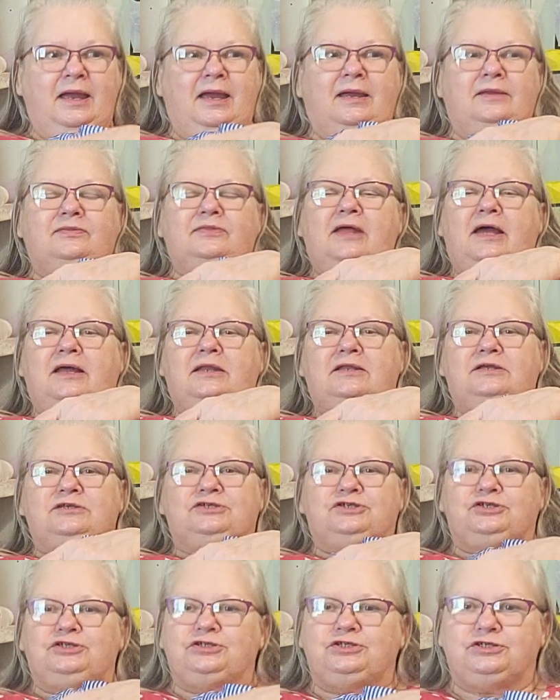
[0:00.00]
and that
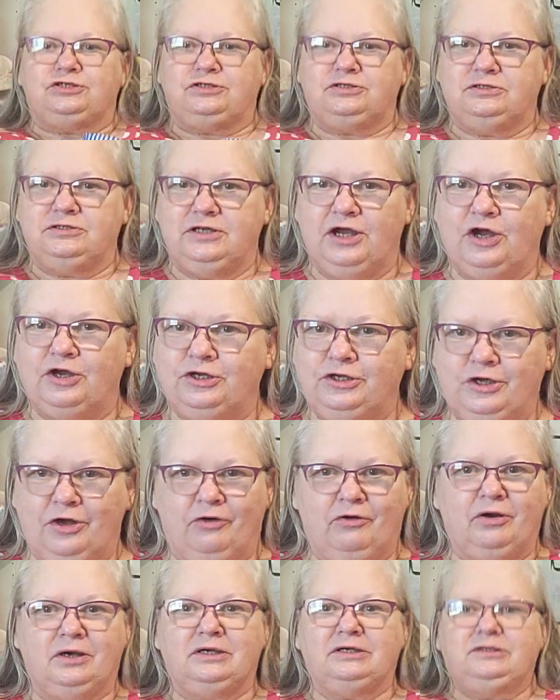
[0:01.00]
is just a
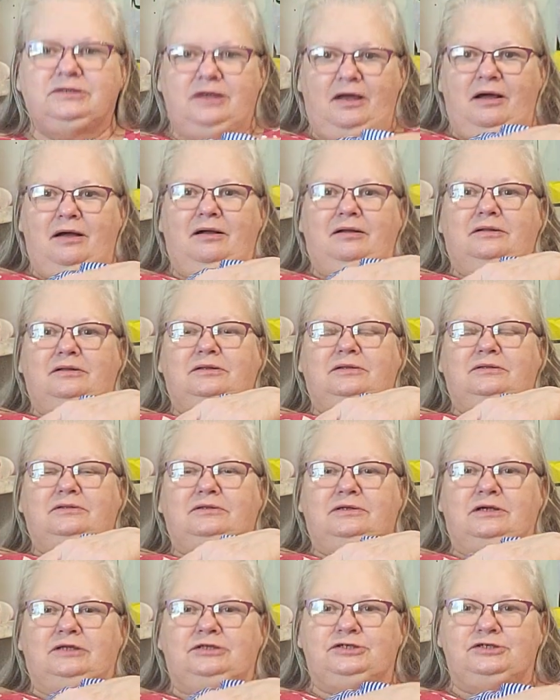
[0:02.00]
yarn doll
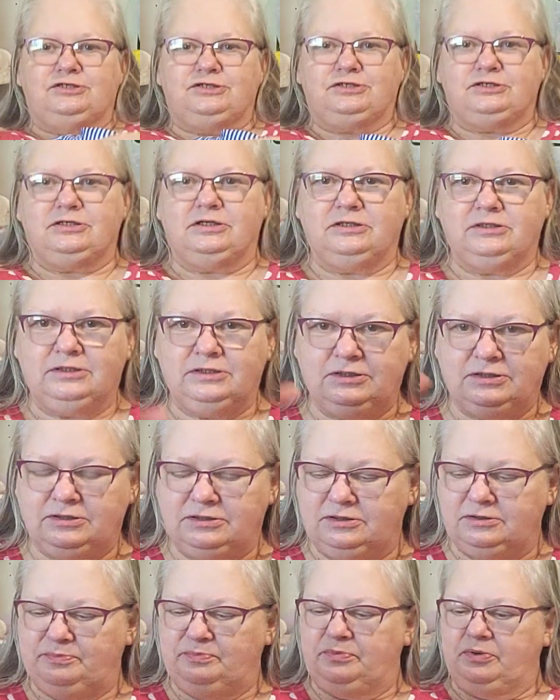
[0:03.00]
just a
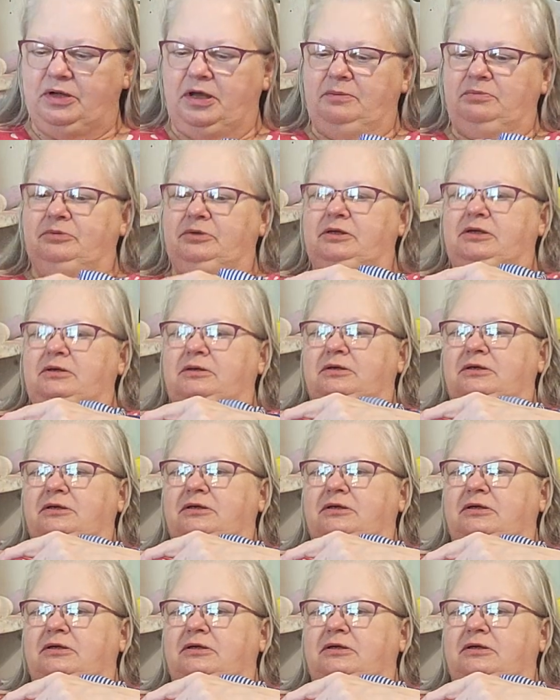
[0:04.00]
little probably.